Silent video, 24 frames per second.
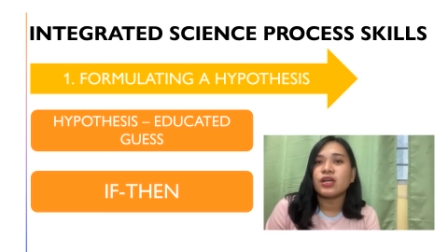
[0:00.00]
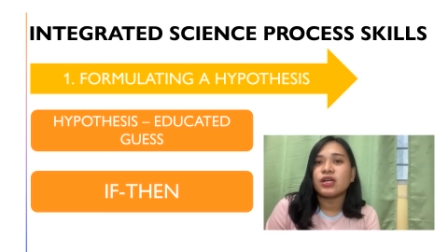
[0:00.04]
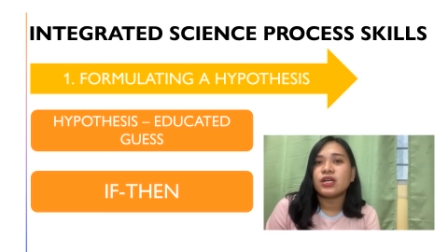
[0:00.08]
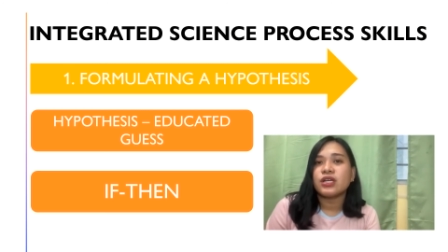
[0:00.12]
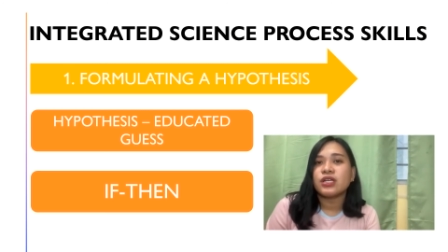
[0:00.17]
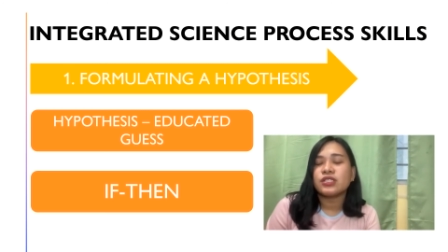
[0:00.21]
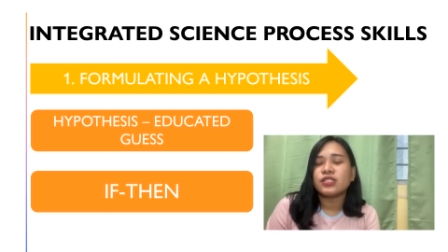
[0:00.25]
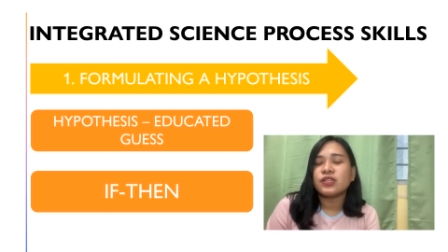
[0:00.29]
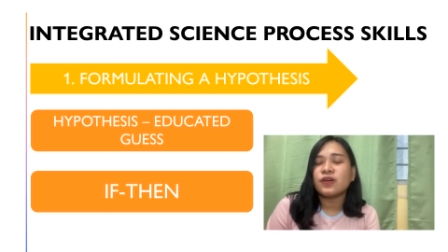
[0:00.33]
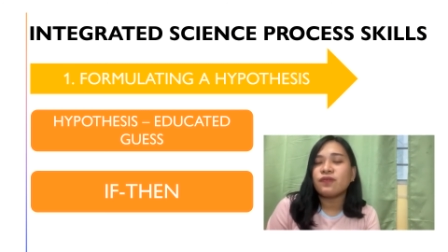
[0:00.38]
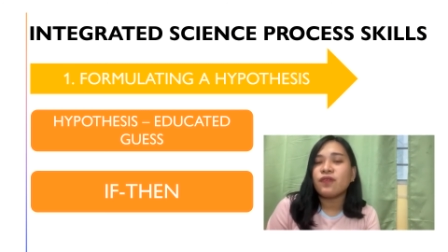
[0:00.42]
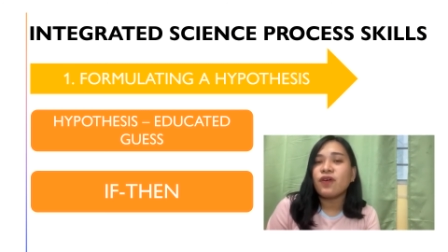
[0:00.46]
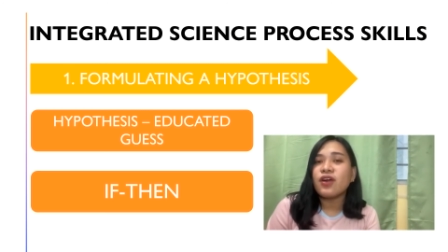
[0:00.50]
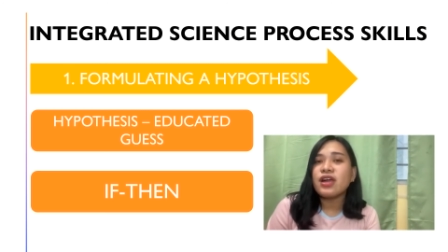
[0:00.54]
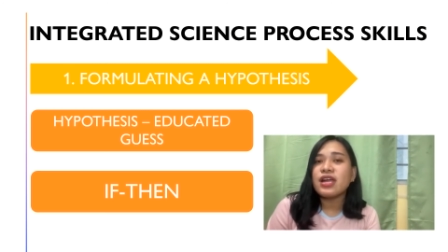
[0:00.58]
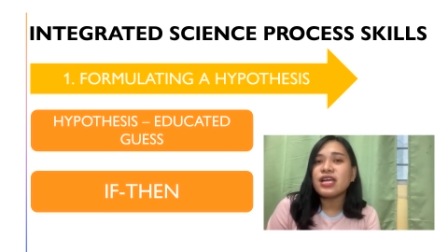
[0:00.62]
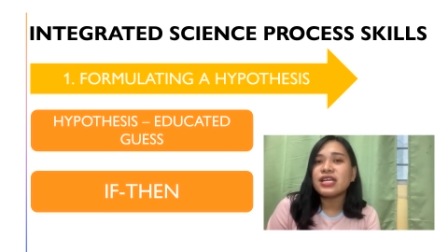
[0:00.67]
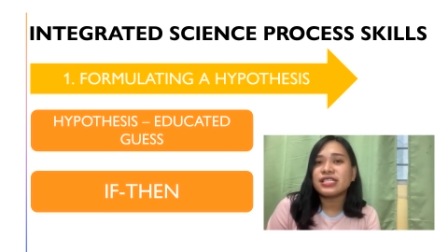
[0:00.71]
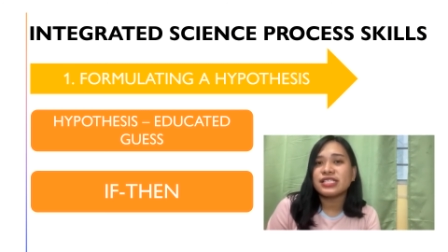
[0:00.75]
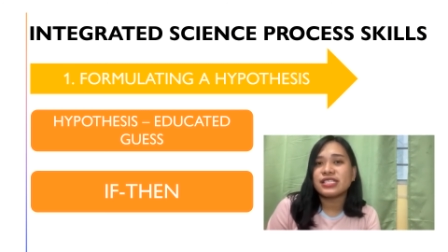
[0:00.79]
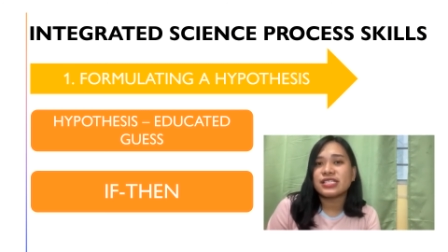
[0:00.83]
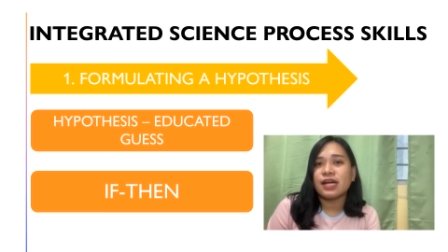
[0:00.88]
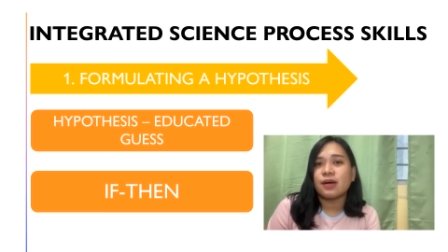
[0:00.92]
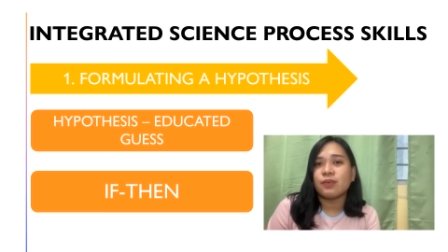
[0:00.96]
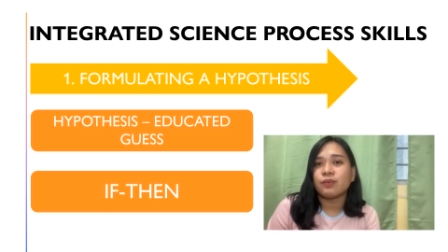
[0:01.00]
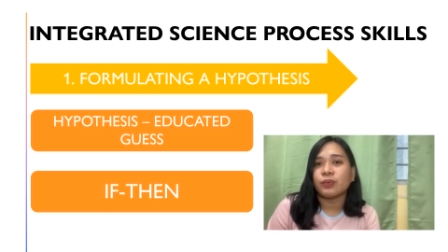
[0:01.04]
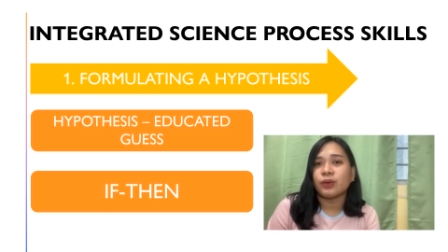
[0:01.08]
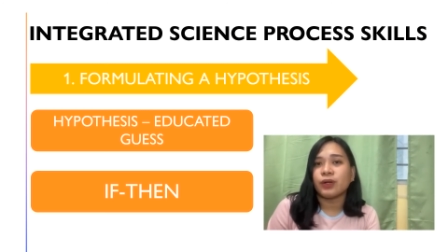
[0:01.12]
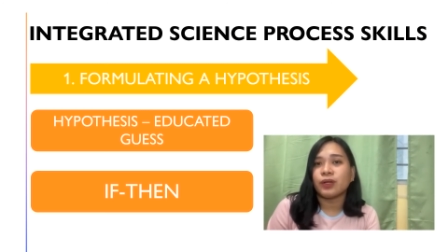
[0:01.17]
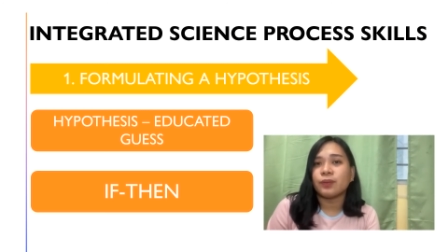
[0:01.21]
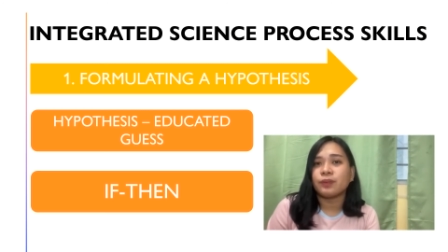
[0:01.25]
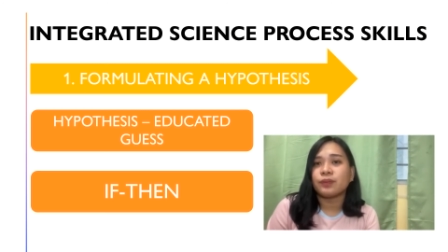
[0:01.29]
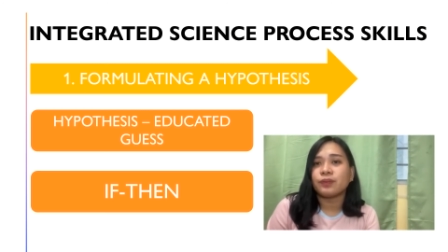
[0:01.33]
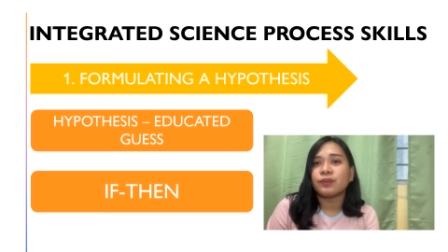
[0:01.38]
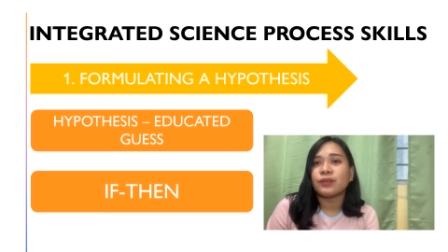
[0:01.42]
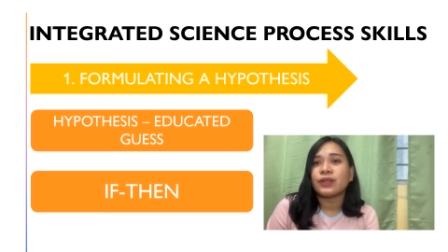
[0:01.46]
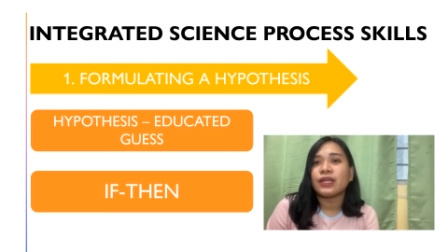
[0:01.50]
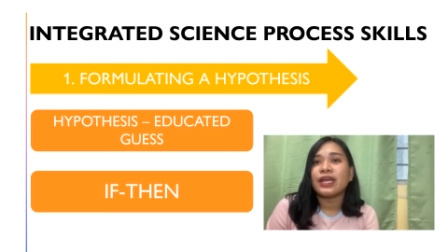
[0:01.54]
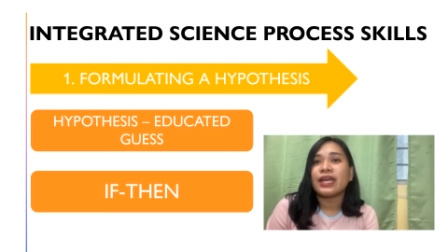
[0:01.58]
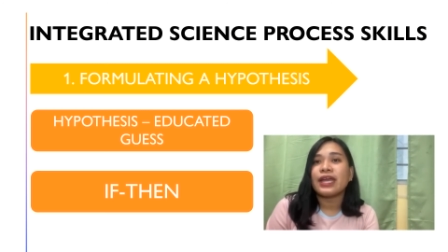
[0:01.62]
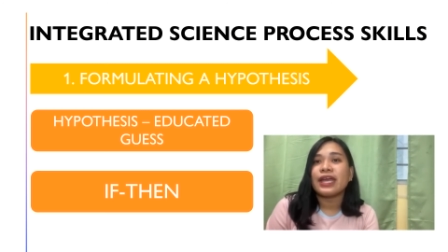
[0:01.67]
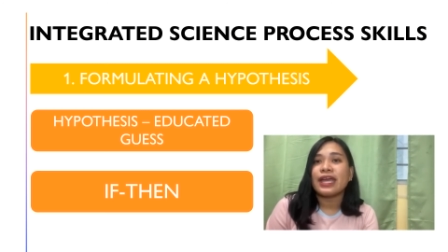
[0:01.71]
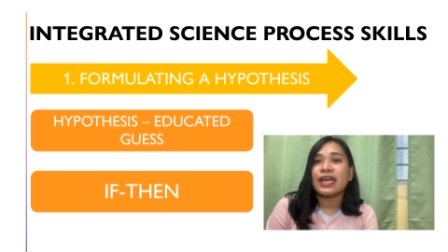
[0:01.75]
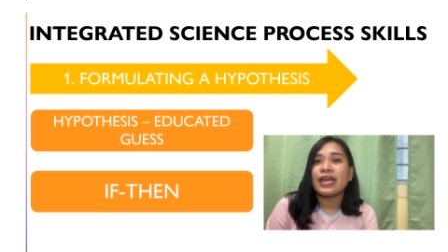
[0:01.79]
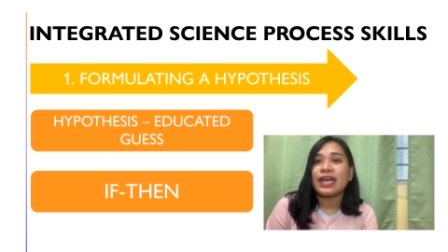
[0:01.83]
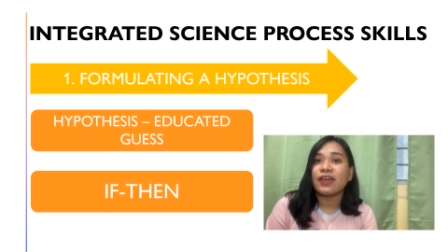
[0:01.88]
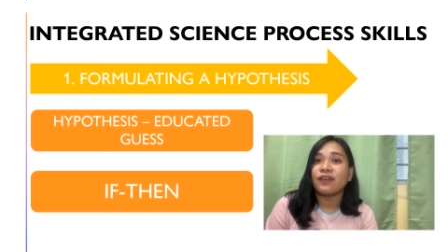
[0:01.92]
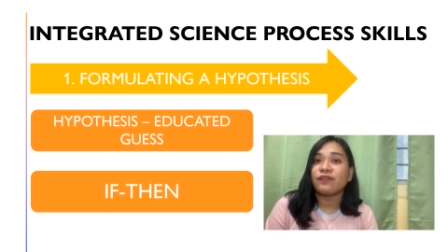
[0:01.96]
So for example,
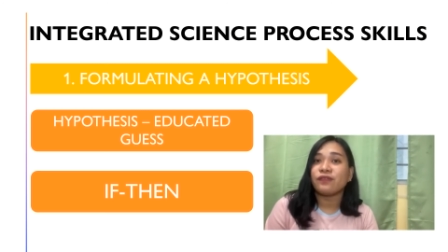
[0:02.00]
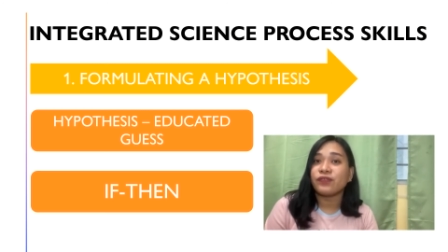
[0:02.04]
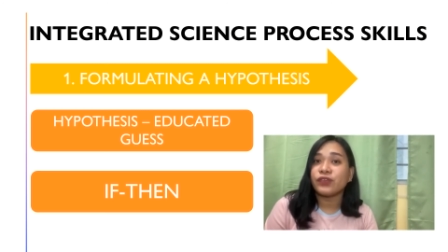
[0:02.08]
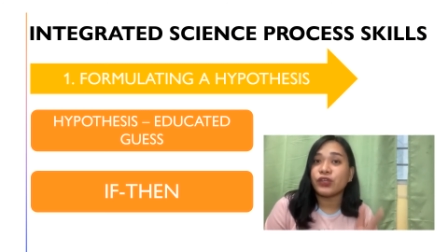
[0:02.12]
if